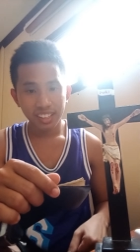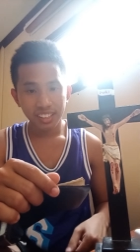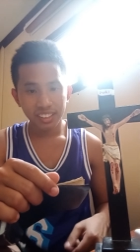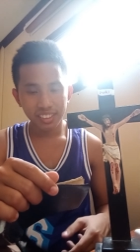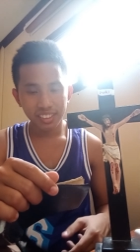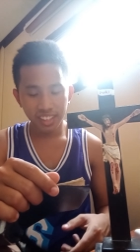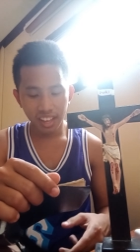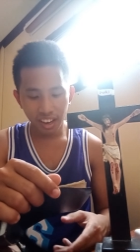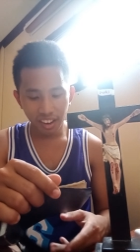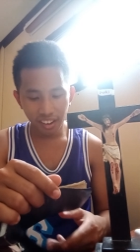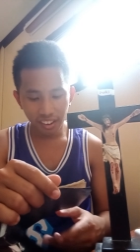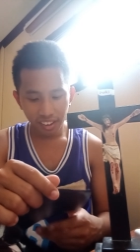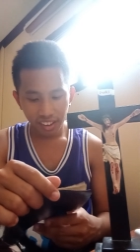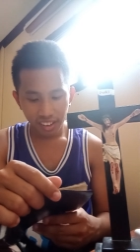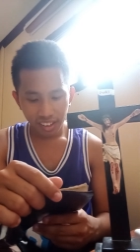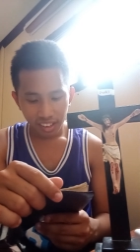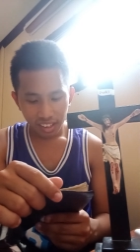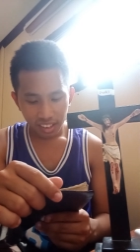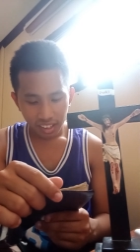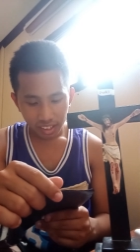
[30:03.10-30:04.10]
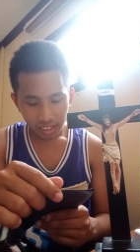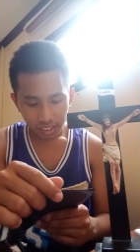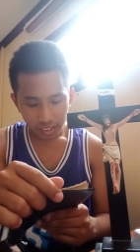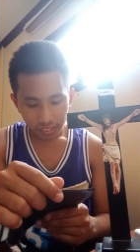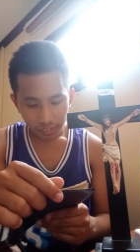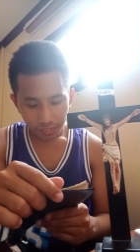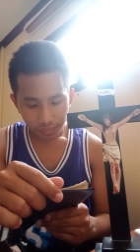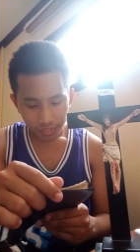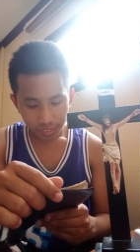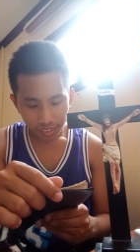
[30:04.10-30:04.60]
There,
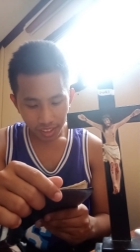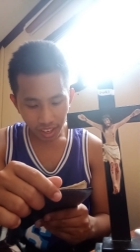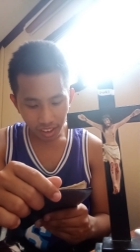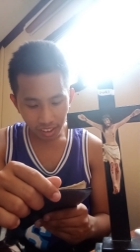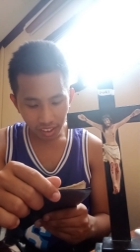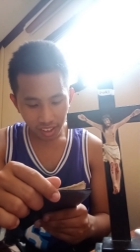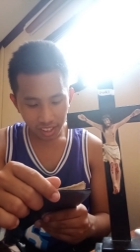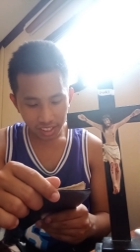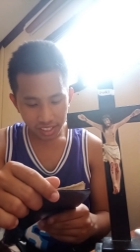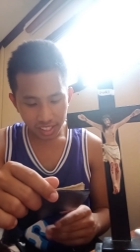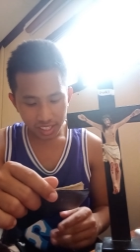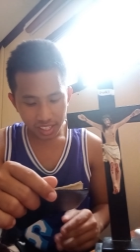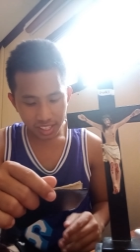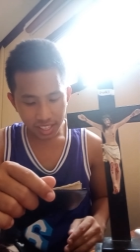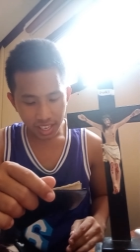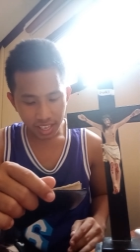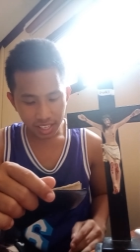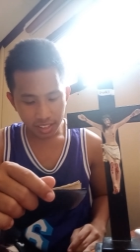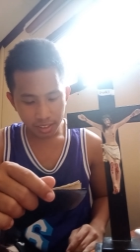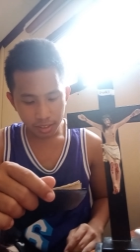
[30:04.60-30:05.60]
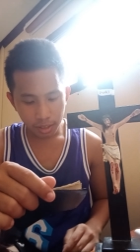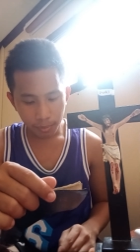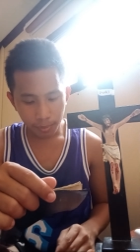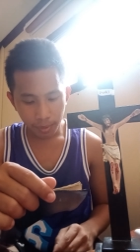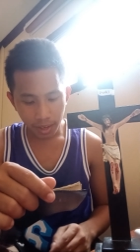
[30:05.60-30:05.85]
there are the descendants of